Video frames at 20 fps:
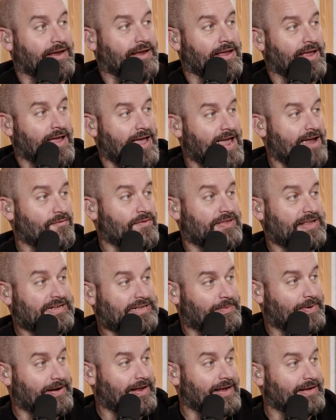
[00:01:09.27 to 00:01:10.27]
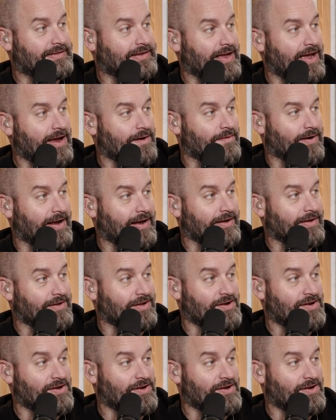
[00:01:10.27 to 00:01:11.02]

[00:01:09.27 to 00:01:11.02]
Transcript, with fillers: like, hey, everyone thinks I'm a nice guy, right?